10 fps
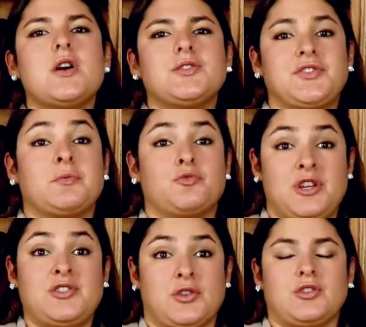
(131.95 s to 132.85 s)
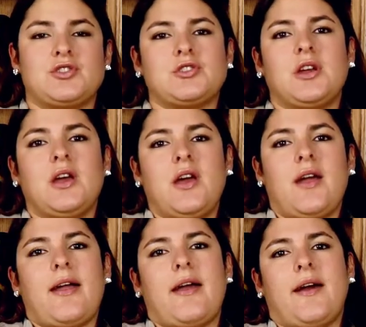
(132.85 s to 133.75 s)
some research.
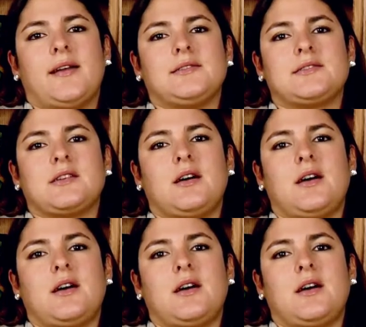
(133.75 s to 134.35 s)
And